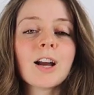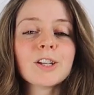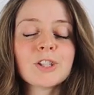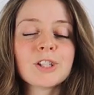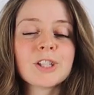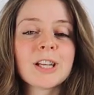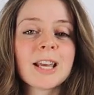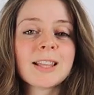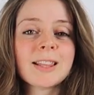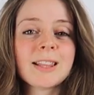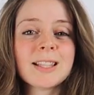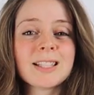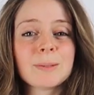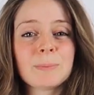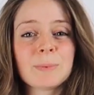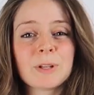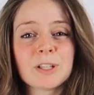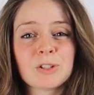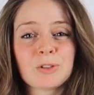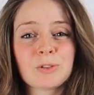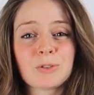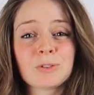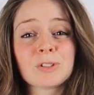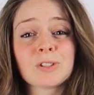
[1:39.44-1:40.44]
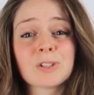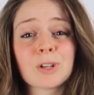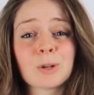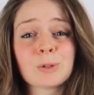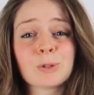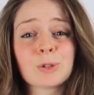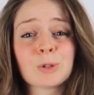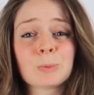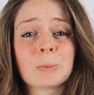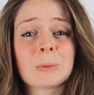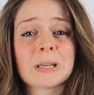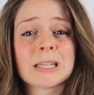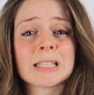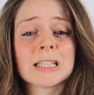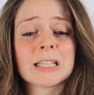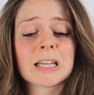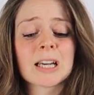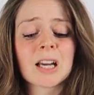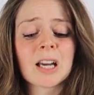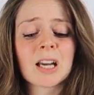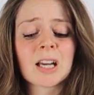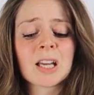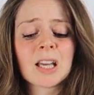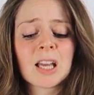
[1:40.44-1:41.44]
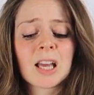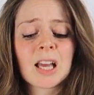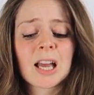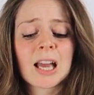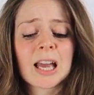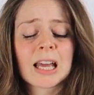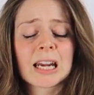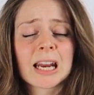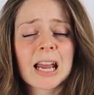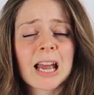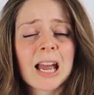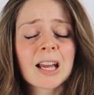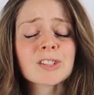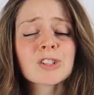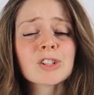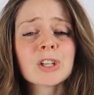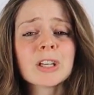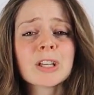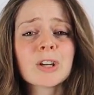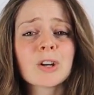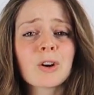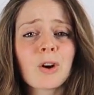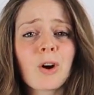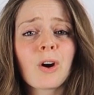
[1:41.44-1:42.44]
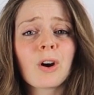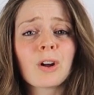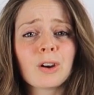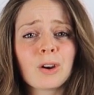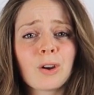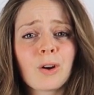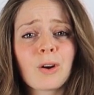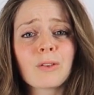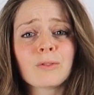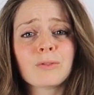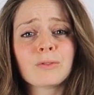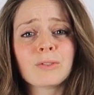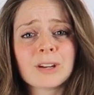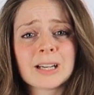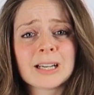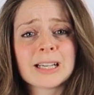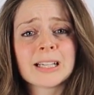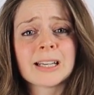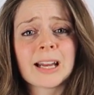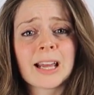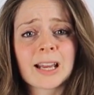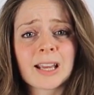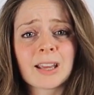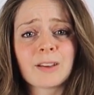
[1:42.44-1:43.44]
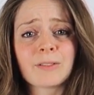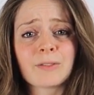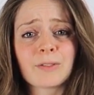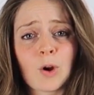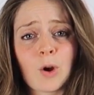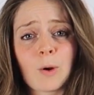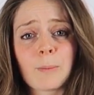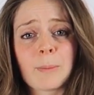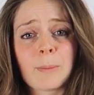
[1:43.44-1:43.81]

I shared this picture on social media and it actually got a lot of really negative